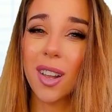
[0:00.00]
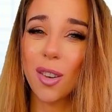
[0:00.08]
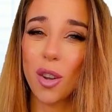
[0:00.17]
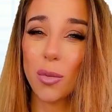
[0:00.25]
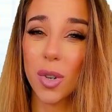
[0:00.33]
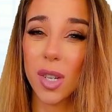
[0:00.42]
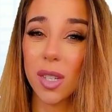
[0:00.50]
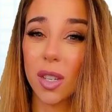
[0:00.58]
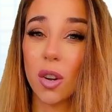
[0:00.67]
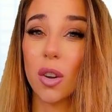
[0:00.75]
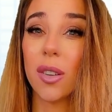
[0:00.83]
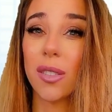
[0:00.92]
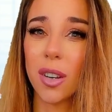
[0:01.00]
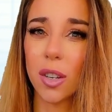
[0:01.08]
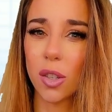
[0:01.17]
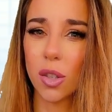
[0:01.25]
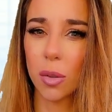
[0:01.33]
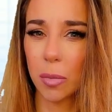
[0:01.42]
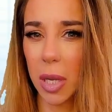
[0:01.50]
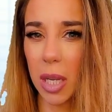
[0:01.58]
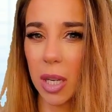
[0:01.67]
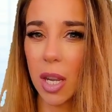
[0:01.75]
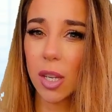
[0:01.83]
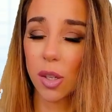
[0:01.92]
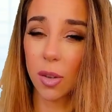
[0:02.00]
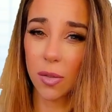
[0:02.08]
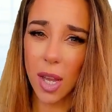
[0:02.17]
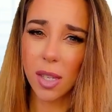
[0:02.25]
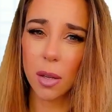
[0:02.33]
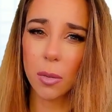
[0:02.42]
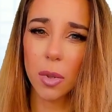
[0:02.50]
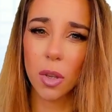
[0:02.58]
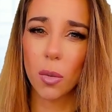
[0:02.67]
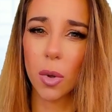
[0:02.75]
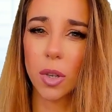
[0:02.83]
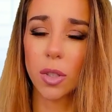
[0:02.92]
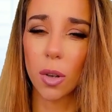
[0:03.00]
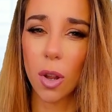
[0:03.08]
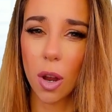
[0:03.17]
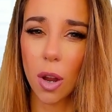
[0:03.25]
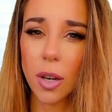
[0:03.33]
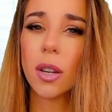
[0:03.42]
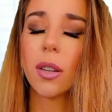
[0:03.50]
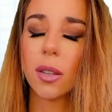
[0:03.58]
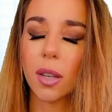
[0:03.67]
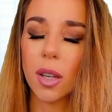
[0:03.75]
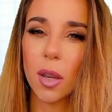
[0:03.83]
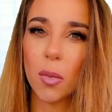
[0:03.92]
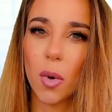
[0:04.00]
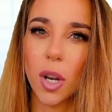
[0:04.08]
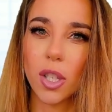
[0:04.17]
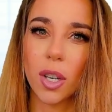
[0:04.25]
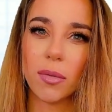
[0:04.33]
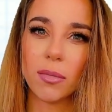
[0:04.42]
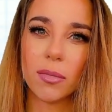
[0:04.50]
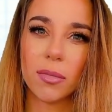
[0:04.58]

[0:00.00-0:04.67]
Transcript: a lot riskier than it should be? So if that's something you want to learn, then keep watching.